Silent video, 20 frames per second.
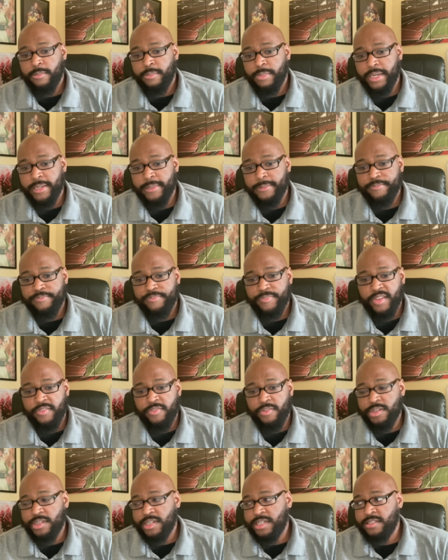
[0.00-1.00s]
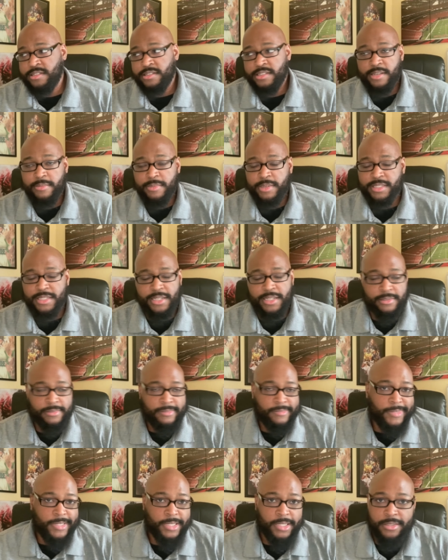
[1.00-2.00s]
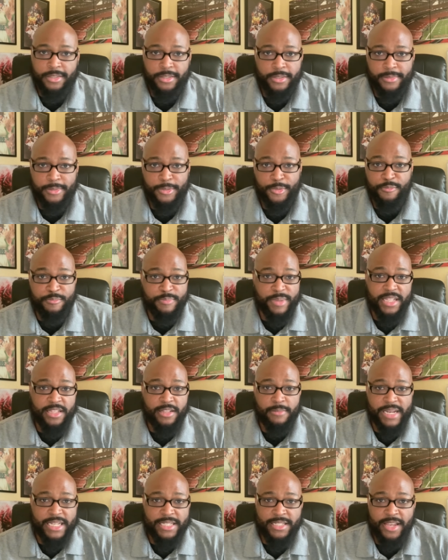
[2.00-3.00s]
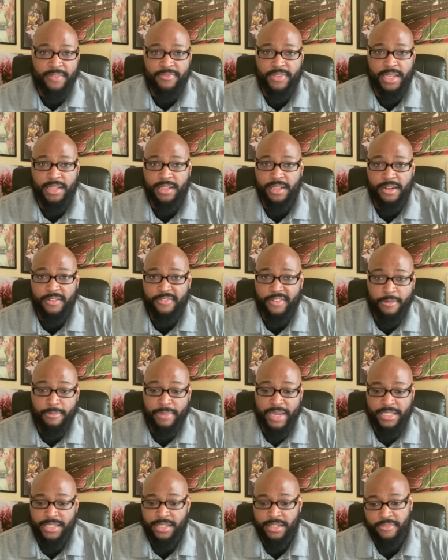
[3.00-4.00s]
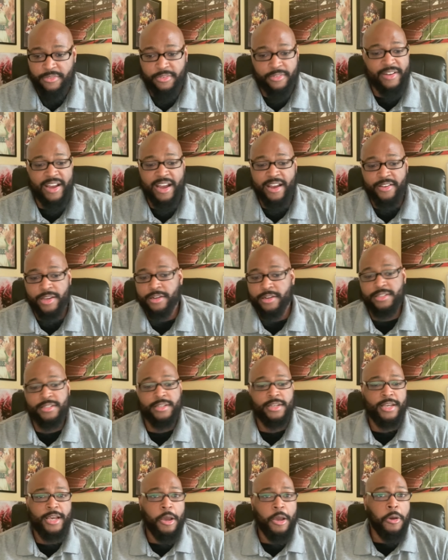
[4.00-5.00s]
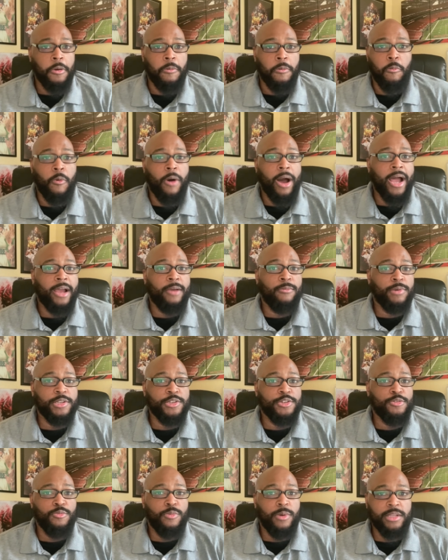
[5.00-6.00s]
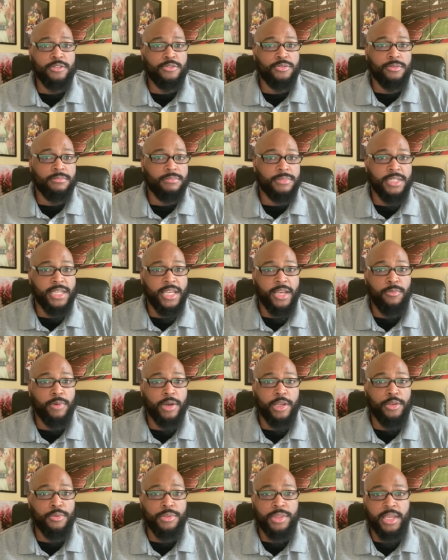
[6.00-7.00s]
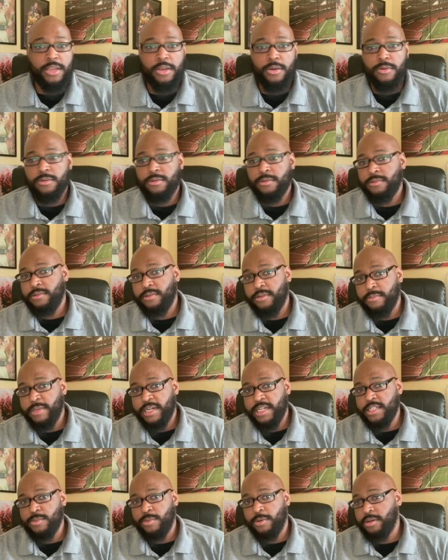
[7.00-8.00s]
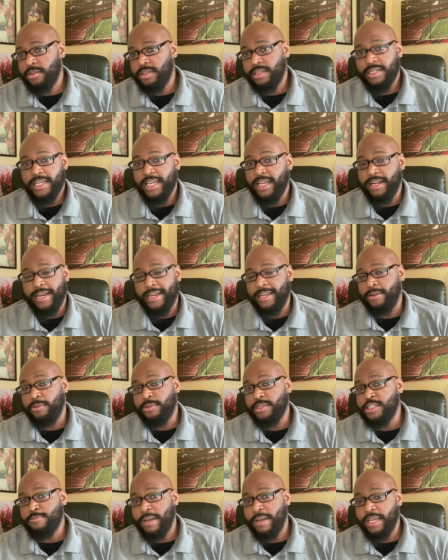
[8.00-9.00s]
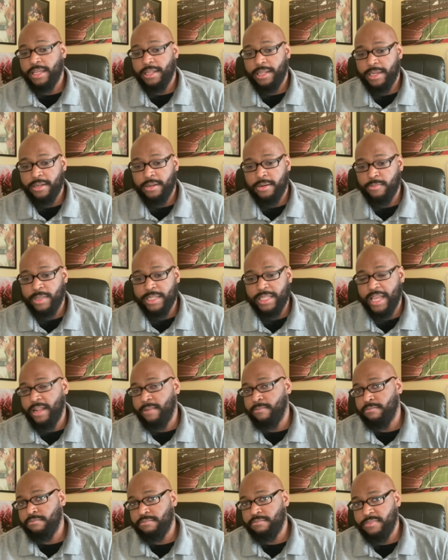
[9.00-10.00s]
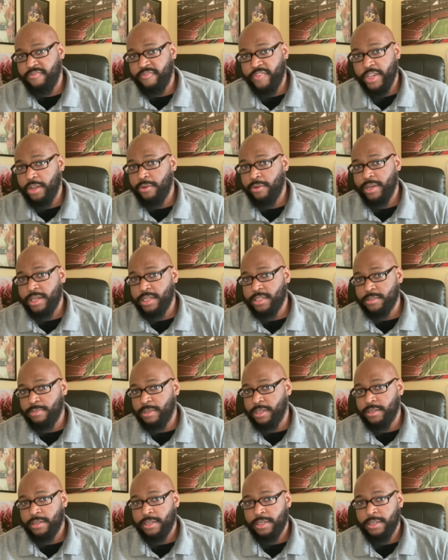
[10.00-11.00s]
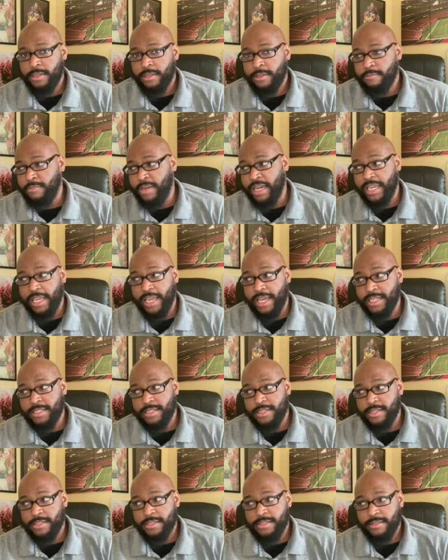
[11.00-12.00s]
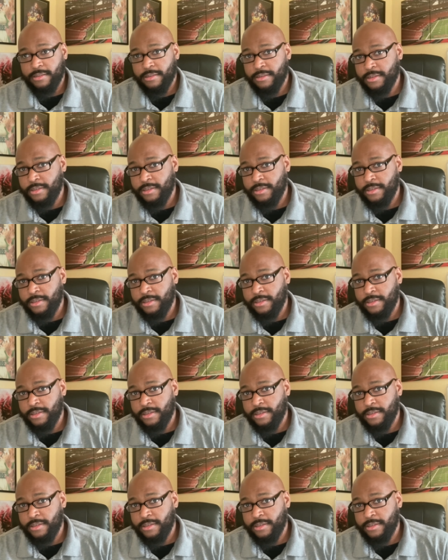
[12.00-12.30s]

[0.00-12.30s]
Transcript: But if you're Justin Simmons, like, you know, you've been the best safety in the NFL basically for five years. Why wouldn't you want to, to get what you think your, your money's worth? And again, I can only speculate on what that figure is, but my guess is